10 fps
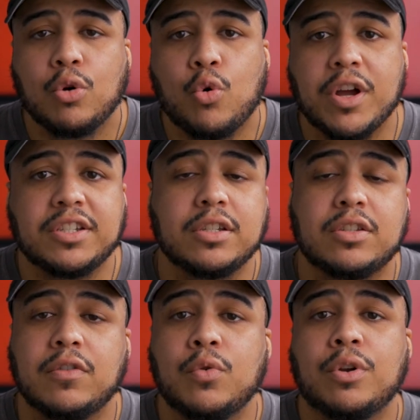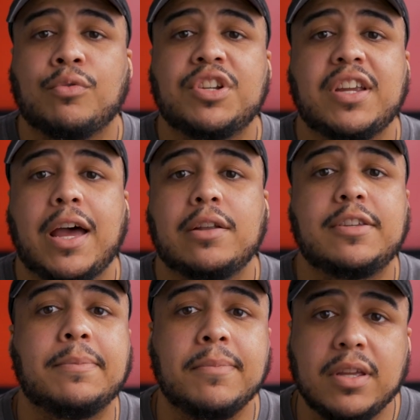questions or you want to reach out
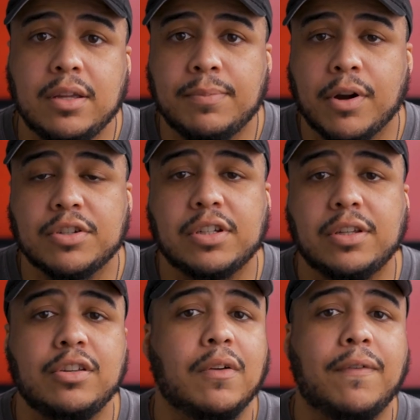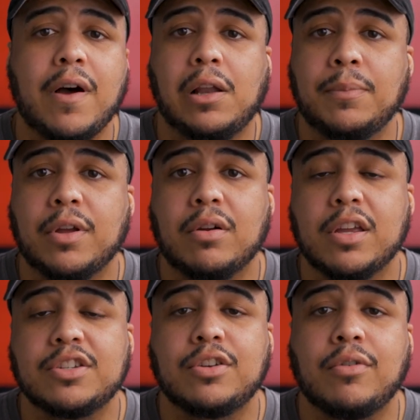to me personally, you can follow me on
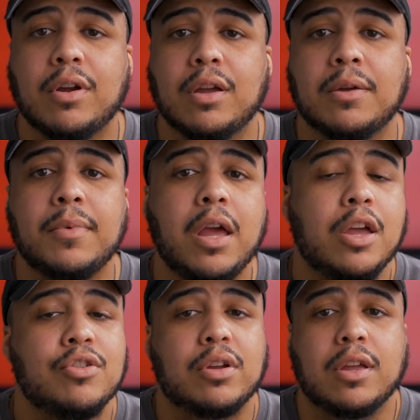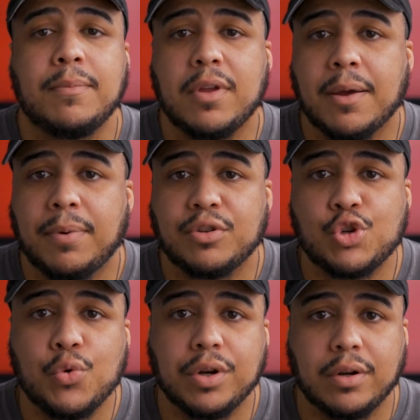Instagram. You can hit me up on
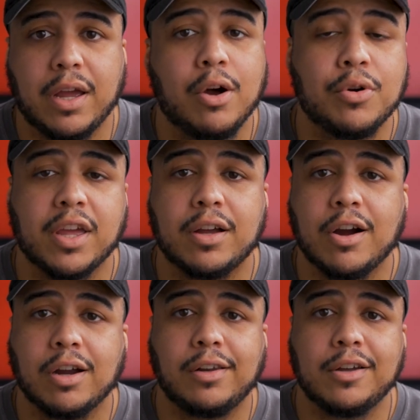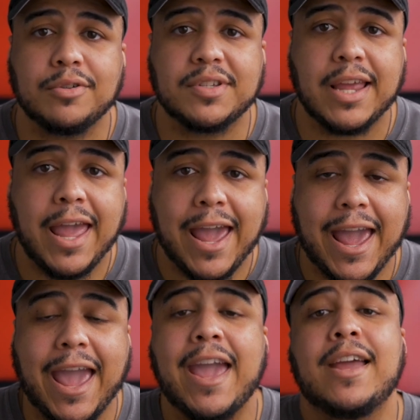Twitter at OhkayCarlos.
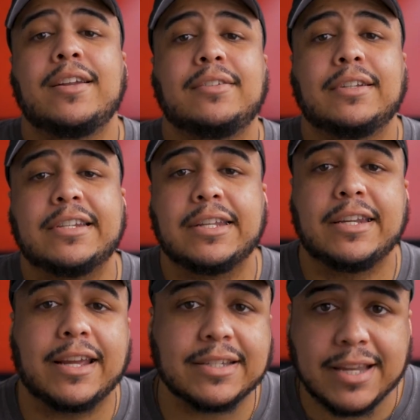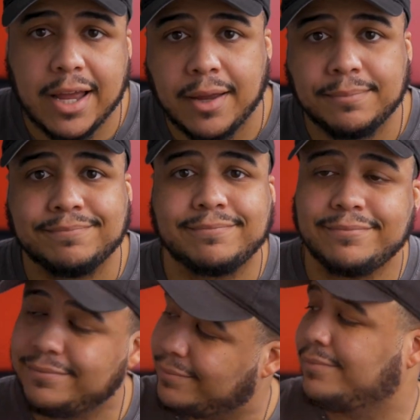And until the next
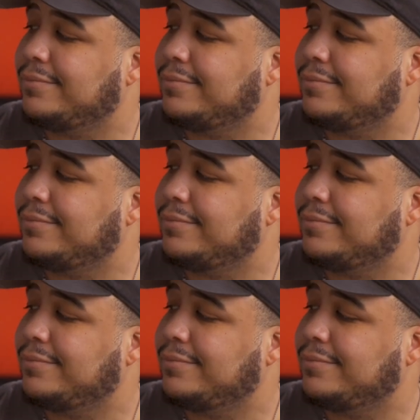time,